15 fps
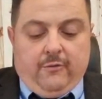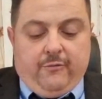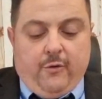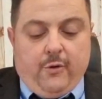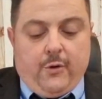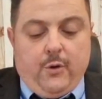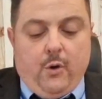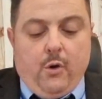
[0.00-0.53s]

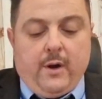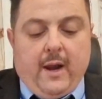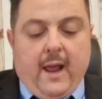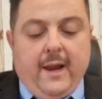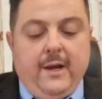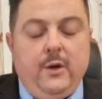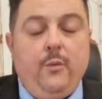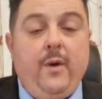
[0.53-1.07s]
for your
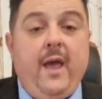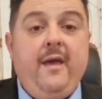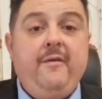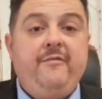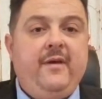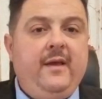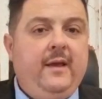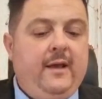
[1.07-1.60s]

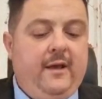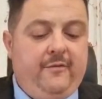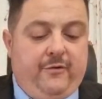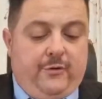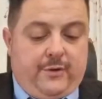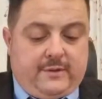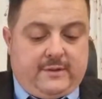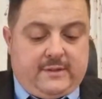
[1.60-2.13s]
unwavering
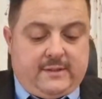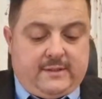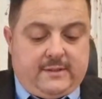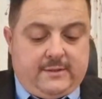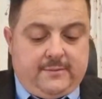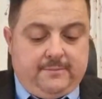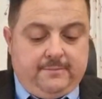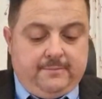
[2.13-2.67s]

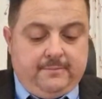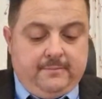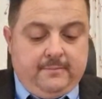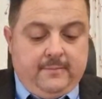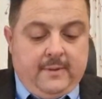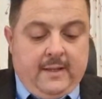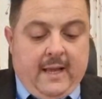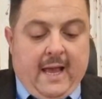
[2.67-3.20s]
efforts,
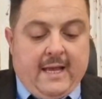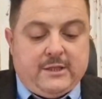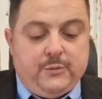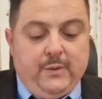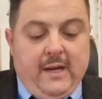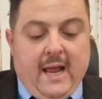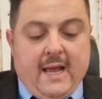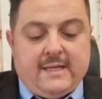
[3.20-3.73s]
as
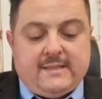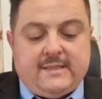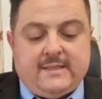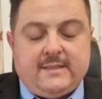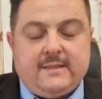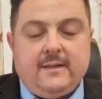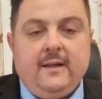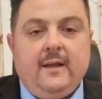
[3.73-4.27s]
well
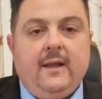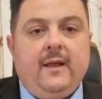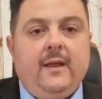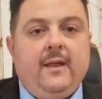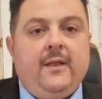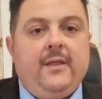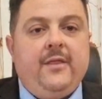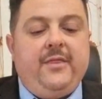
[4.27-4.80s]
as
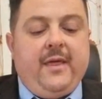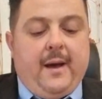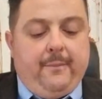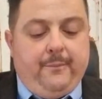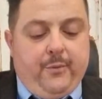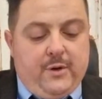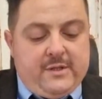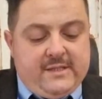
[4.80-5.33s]
the
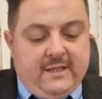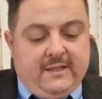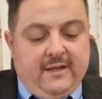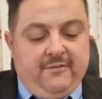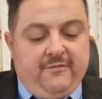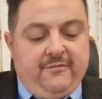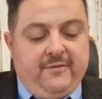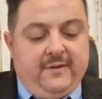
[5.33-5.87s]

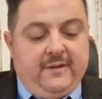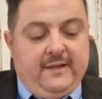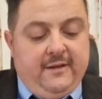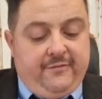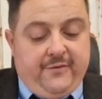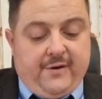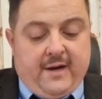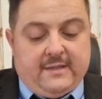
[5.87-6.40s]
positive
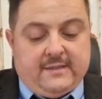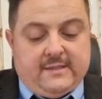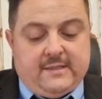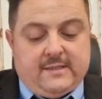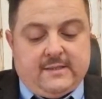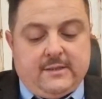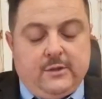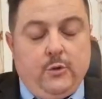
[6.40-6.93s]

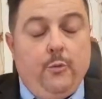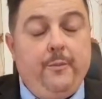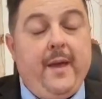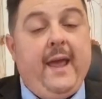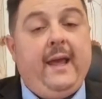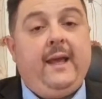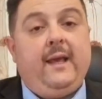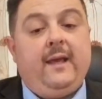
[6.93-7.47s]
difference you
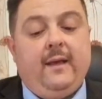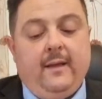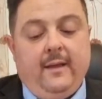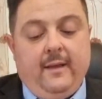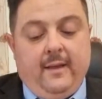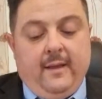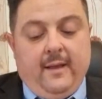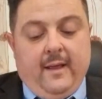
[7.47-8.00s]
make
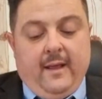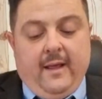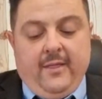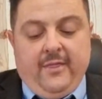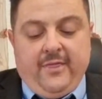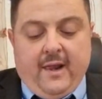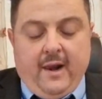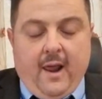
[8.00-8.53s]

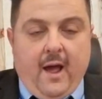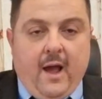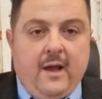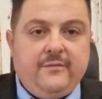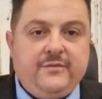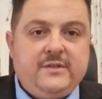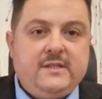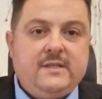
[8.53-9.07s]
in the
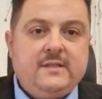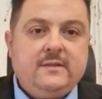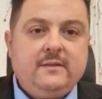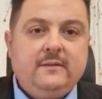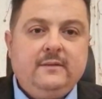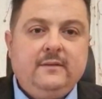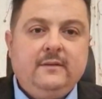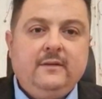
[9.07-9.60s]
lives
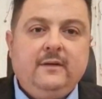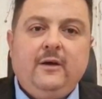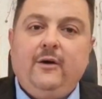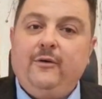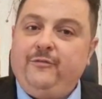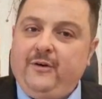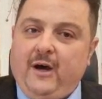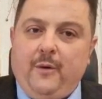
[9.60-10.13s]

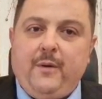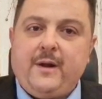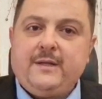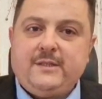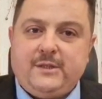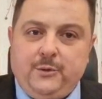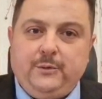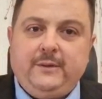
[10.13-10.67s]
of our
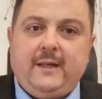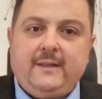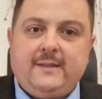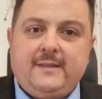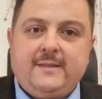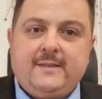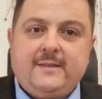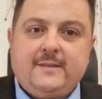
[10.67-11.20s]

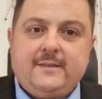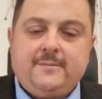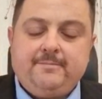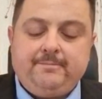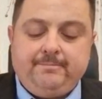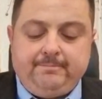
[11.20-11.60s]
students.